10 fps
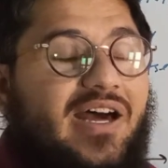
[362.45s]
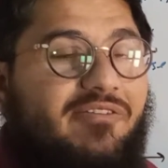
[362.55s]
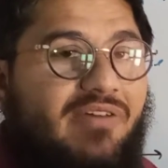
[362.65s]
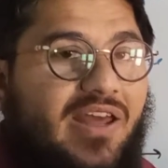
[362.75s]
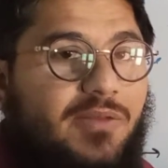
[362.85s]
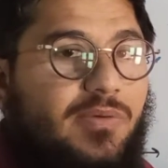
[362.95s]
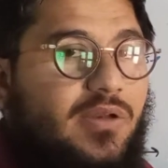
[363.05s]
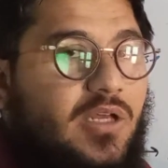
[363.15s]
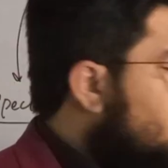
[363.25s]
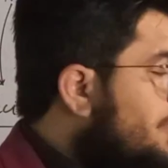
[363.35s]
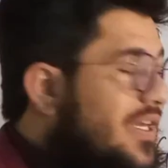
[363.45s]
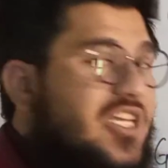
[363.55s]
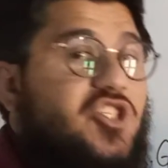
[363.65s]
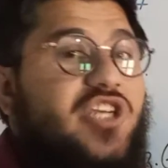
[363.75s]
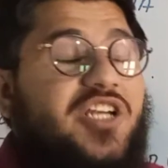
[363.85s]
are available to be
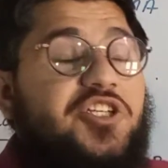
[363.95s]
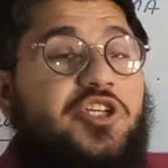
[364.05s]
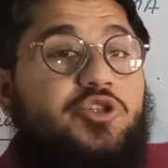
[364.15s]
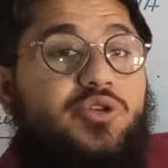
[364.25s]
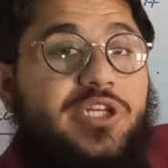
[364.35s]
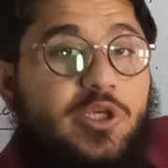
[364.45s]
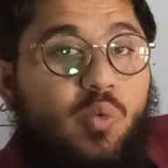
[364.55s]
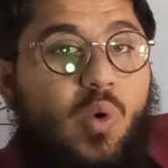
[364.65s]
injected into the new